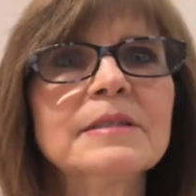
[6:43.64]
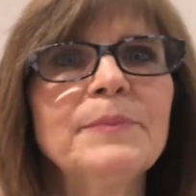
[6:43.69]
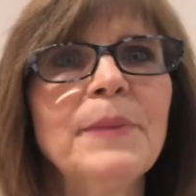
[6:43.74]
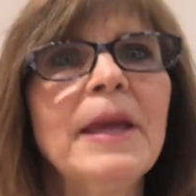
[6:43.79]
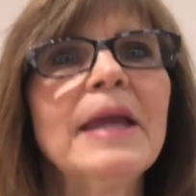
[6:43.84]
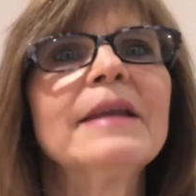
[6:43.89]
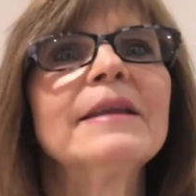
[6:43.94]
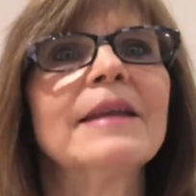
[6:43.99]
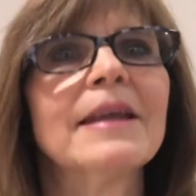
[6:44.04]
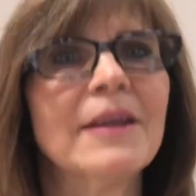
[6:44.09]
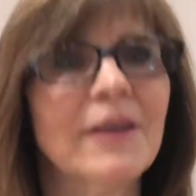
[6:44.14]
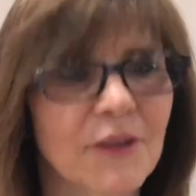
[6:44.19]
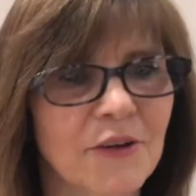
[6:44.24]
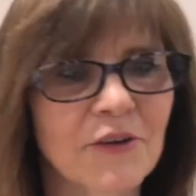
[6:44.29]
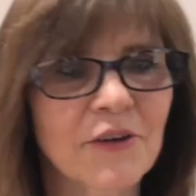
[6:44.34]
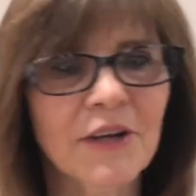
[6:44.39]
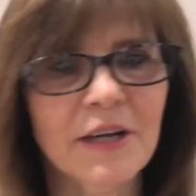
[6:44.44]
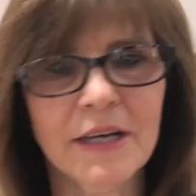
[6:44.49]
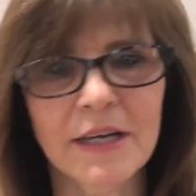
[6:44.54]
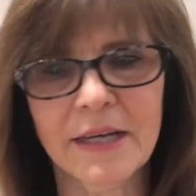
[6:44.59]
painting,
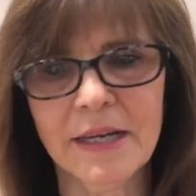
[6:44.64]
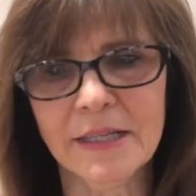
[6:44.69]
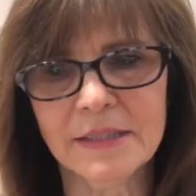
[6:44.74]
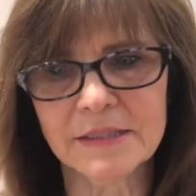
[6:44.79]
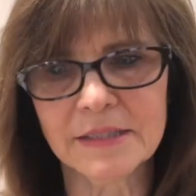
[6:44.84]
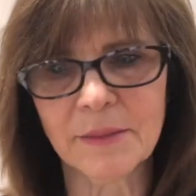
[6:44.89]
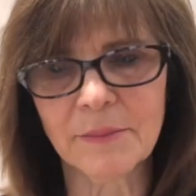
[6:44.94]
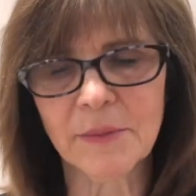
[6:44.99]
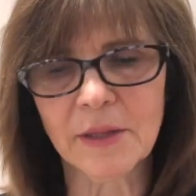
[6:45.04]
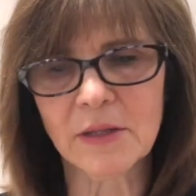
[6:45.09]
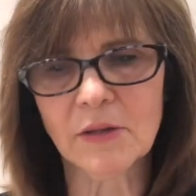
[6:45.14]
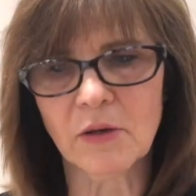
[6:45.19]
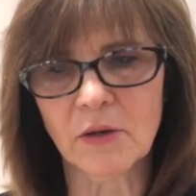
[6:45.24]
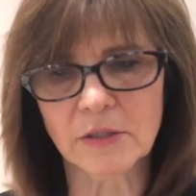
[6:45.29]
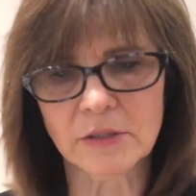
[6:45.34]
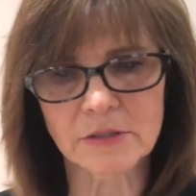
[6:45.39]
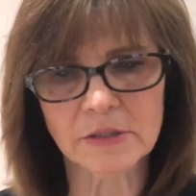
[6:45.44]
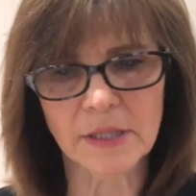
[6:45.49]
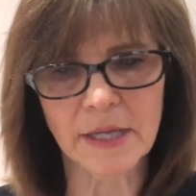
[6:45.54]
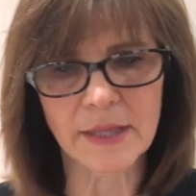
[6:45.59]
you're going to need something
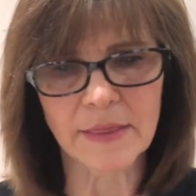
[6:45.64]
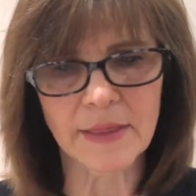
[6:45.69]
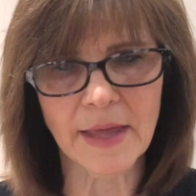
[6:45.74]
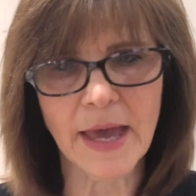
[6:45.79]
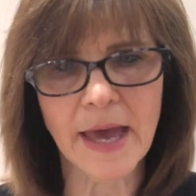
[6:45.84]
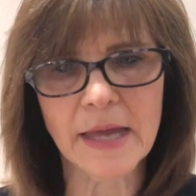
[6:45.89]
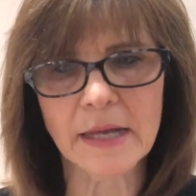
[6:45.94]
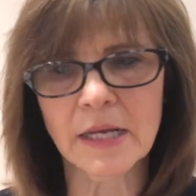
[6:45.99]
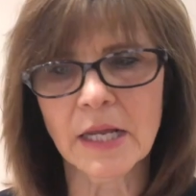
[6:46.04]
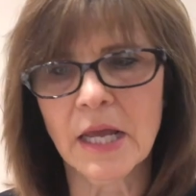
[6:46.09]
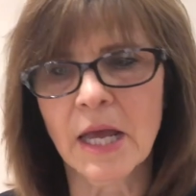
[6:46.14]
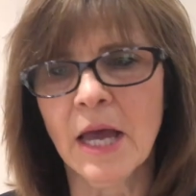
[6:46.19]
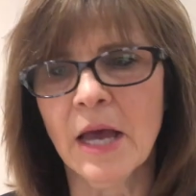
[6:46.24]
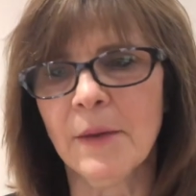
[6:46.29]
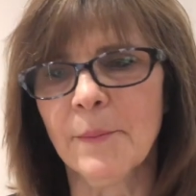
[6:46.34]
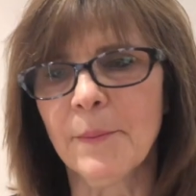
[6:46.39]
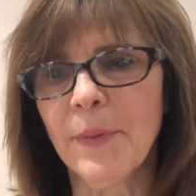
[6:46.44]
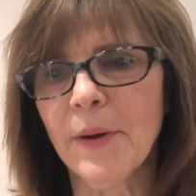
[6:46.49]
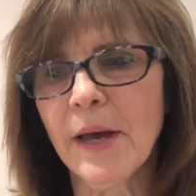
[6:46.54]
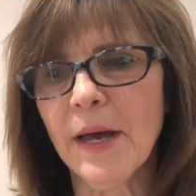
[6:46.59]
large like that.
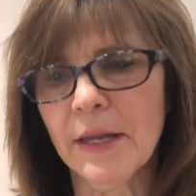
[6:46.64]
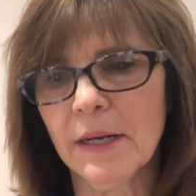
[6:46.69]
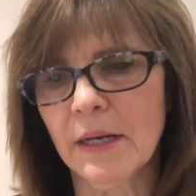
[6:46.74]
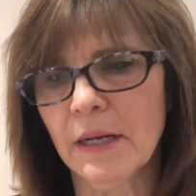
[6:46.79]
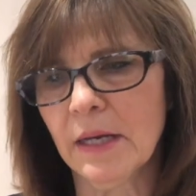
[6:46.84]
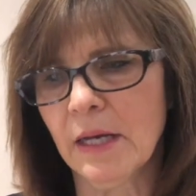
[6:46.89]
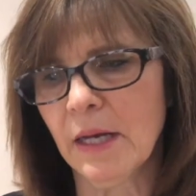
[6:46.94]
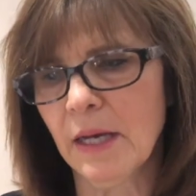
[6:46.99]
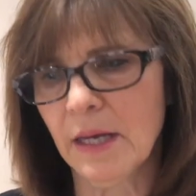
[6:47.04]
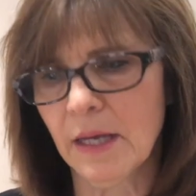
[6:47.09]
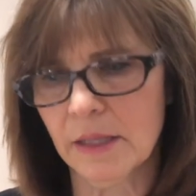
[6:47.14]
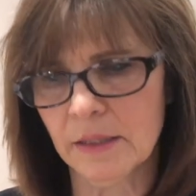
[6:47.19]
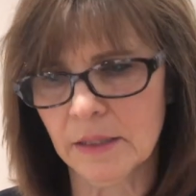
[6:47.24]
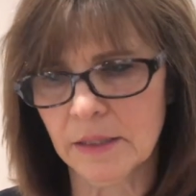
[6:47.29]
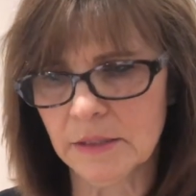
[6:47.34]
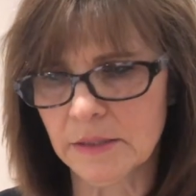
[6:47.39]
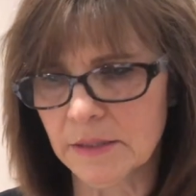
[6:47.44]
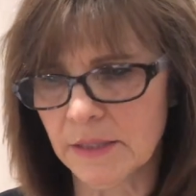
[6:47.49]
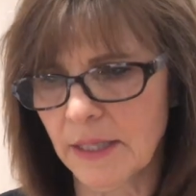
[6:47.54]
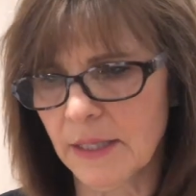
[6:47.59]
But uh,
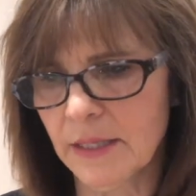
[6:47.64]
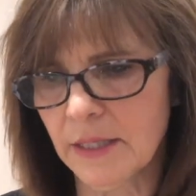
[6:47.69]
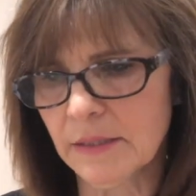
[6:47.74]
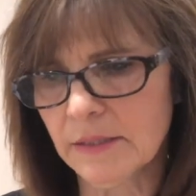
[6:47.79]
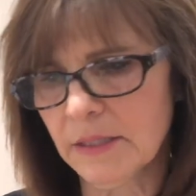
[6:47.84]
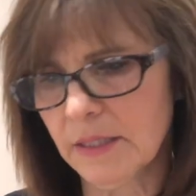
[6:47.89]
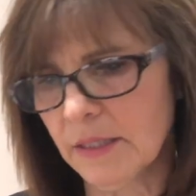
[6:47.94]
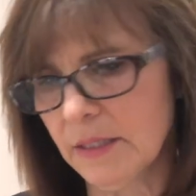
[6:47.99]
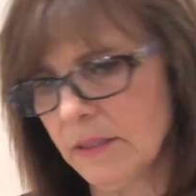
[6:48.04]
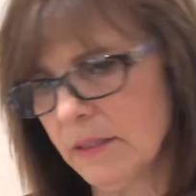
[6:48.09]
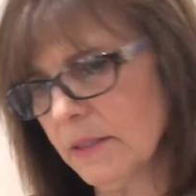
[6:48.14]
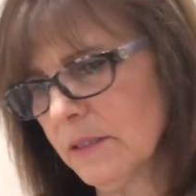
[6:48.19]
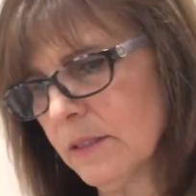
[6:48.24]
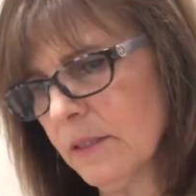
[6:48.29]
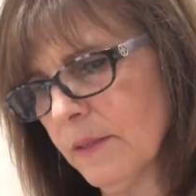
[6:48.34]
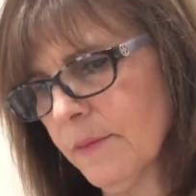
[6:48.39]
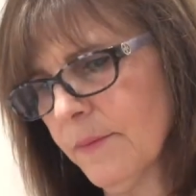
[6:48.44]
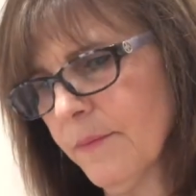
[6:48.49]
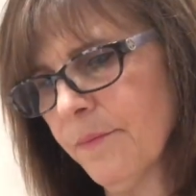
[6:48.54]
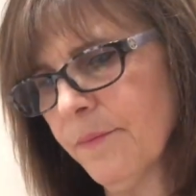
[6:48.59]
let's say this is
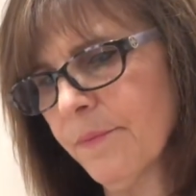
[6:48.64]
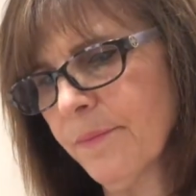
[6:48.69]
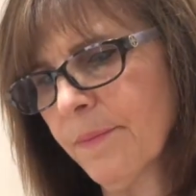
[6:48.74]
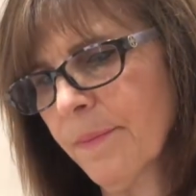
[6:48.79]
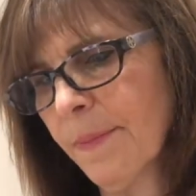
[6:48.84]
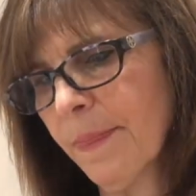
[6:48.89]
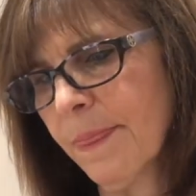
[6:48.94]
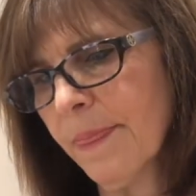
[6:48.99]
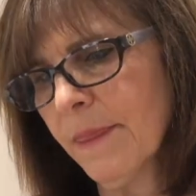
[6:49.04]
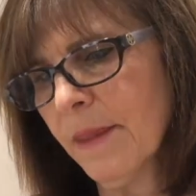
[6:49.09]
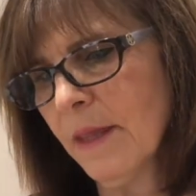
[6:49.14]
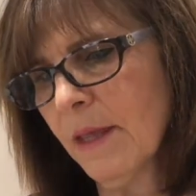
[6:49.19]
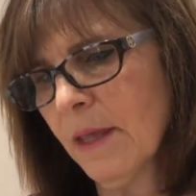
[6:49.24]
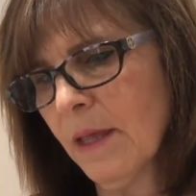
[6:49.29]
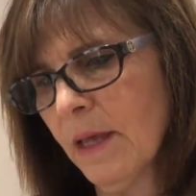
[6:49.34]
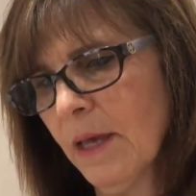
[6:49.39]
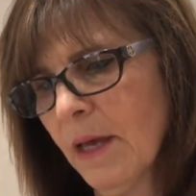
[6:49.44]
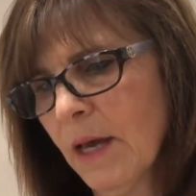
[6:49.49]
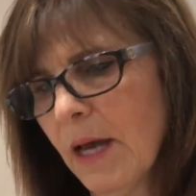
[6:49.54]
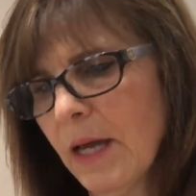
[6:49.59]

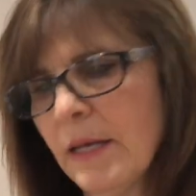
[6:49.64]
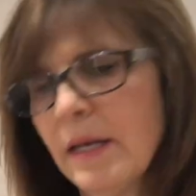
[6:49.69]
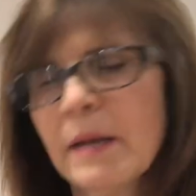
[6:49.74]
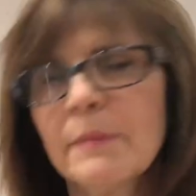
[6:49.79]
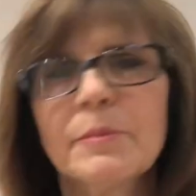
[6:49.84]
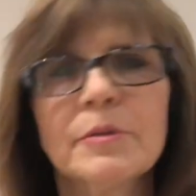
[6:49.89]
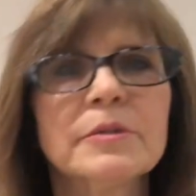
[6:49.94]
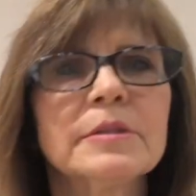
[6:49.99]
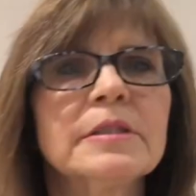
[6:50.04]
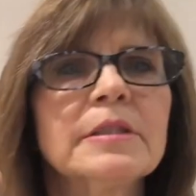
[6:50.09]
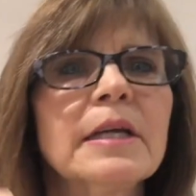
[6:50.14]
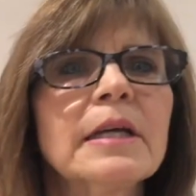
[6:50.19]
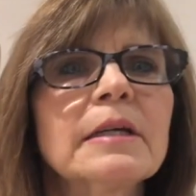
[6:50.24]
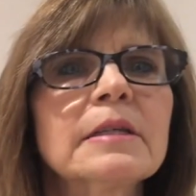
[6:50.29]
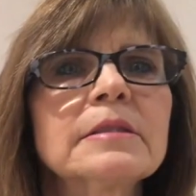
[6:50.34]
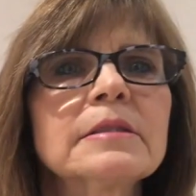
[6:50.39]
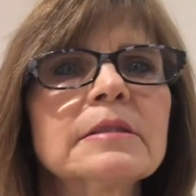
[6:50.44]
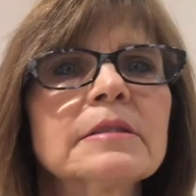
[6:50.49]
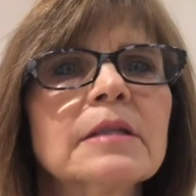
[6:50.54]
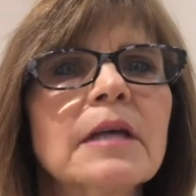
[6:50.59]
a number
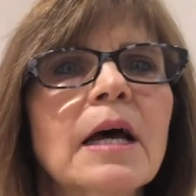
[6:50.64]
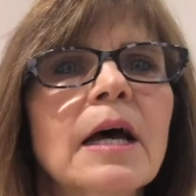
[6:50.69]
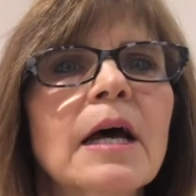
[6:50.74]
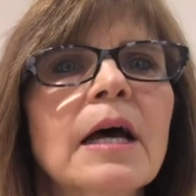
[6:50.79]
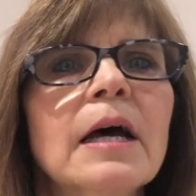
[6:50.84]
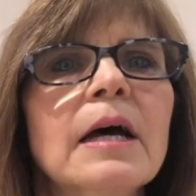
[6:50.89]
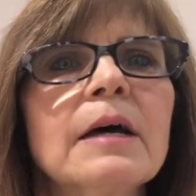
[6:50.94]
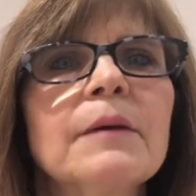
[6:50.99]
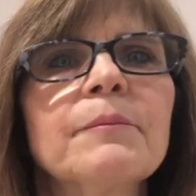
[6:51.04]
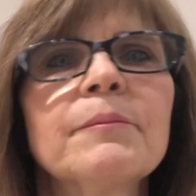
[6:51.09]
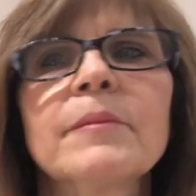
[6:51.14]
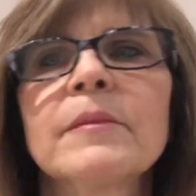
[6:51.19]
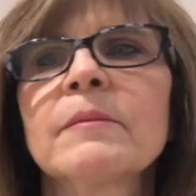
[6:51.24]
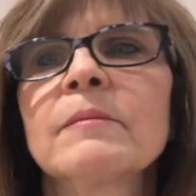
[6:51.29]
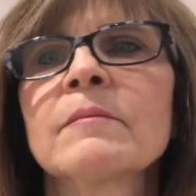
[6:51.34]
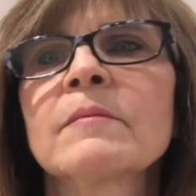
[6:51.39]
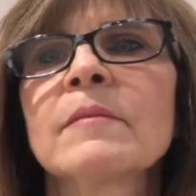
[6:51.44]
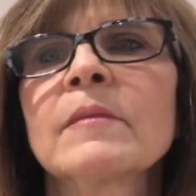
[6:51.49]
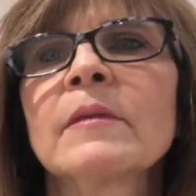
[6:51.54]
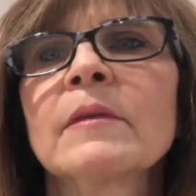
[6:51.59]
six um,
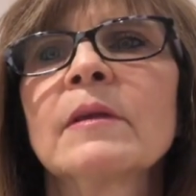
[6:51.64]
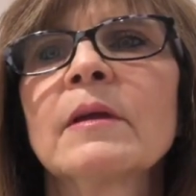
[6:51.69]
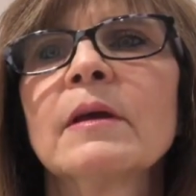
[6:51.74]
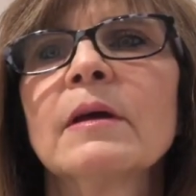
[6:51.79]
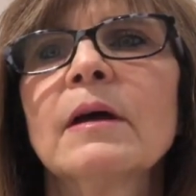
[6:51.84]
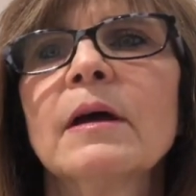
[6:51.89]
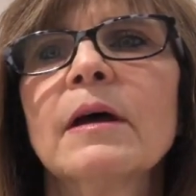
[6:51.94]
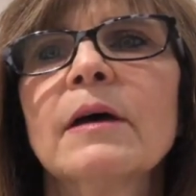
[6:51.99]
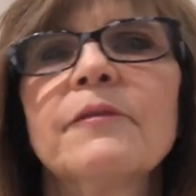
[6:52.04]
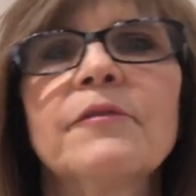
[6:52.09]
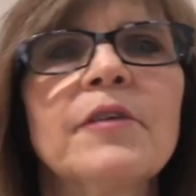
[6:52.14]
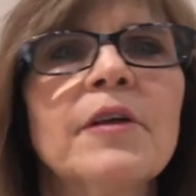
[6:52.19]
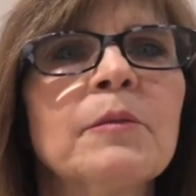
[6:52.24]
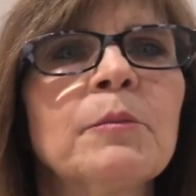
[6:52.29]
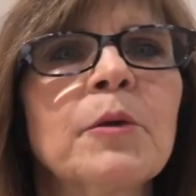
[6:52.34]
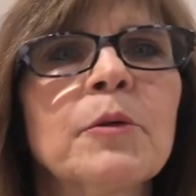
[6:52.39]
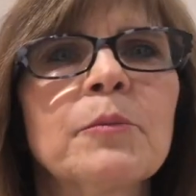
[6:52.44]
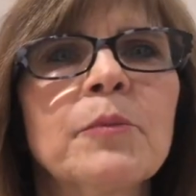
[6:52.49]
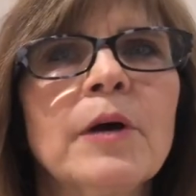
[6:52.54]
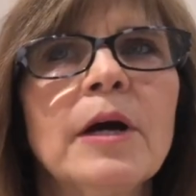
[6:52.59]
a
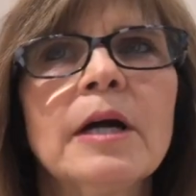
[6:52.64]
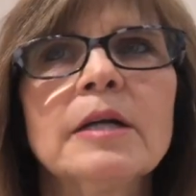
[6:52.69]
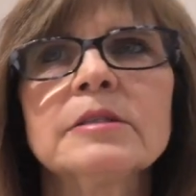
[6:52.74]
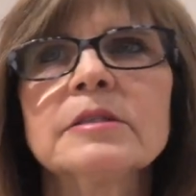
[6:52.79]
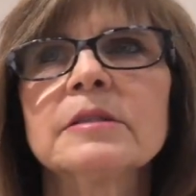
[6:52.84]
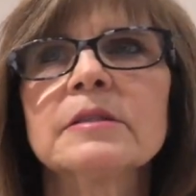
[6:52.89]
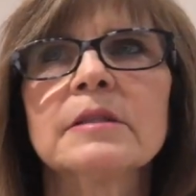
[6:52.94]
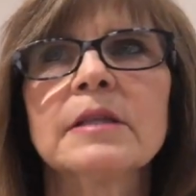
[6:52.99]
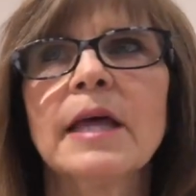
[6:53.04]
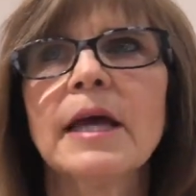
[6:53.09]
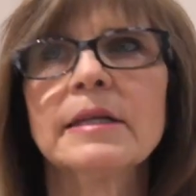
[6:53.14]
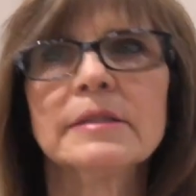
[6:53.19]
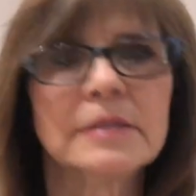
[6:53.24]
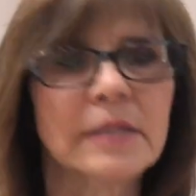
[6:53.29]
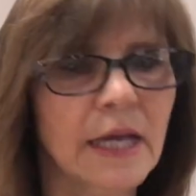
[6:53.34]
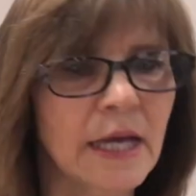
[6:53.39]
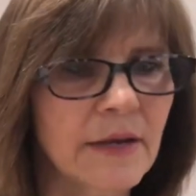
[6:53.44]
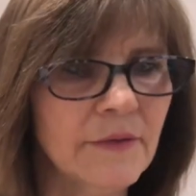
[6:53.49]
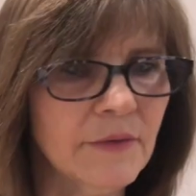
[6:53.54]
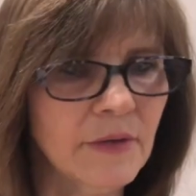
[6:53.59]
filbert brush. That's
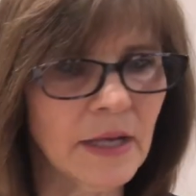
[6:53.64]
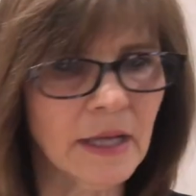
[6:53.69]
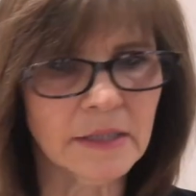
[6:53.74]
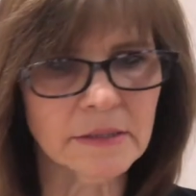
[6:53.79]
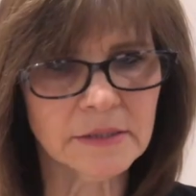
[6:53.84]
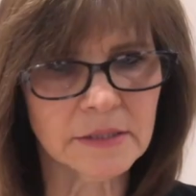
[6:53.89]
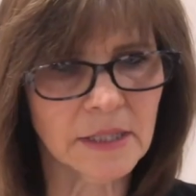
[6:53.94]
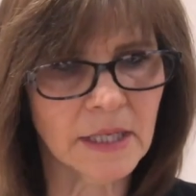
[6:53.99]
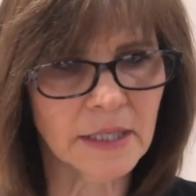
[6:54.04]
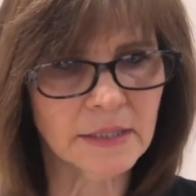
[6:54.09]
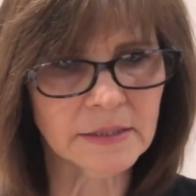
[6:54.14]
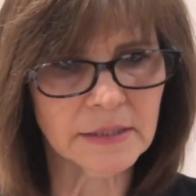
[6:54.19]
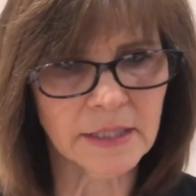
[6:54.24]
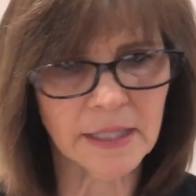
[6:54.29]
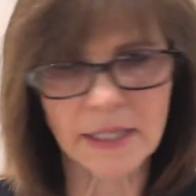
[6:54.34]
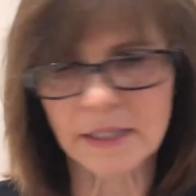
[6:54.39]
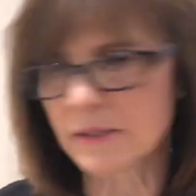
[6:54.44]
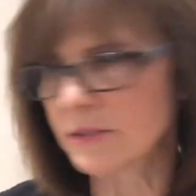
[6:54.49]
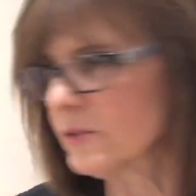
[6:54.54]
kind of a nice size to get